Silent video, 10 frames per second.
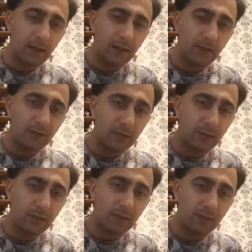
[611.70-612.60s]
Similar
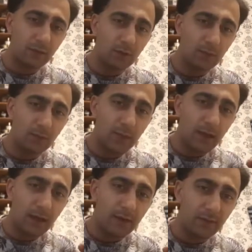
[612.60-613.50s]
to
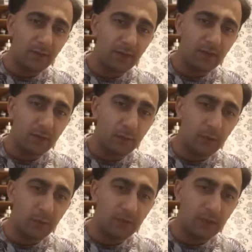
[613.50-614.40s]
Versace
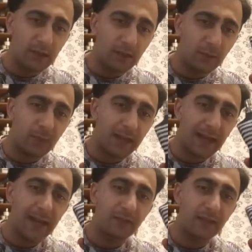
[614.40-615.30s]
Blue Jeans, but it
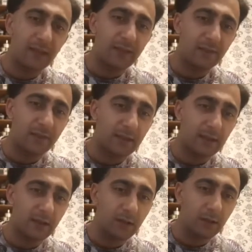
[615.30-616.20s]
has a
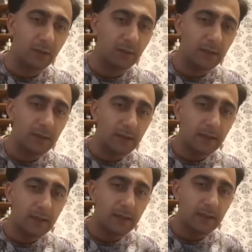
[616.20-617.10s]
vanilla note
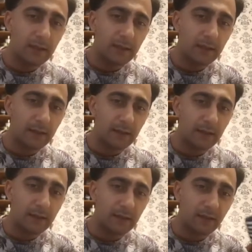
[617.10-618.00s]

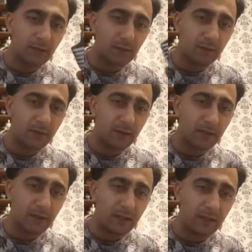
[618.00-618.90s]
in its
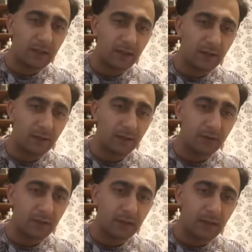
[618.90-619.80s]
revitalizing
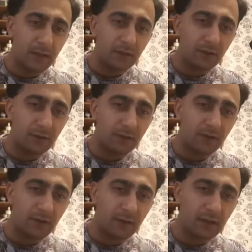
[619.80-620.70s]
characteristic. So this
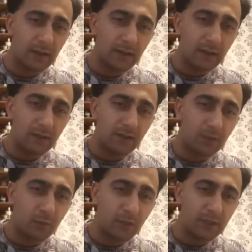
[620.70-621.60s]
is a
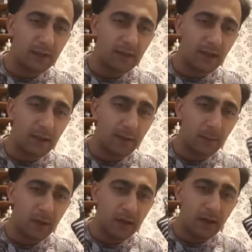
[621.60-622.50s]

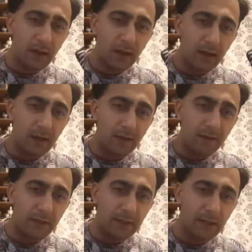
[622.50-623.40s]
springtime
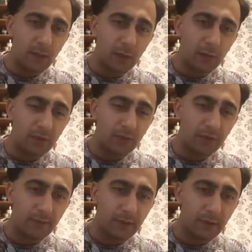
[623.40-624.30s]
vanilla option
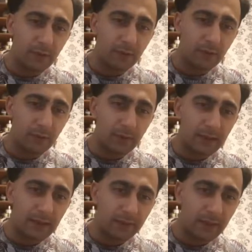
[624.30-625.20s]
for those who think
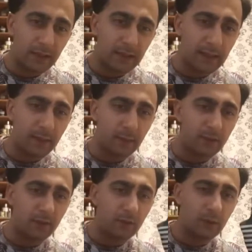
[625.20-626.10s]
that vanilla can be
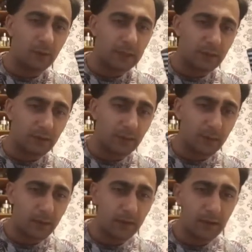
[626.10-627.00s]
too cloying in
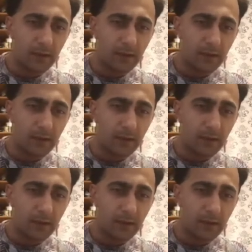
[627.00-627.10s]
summer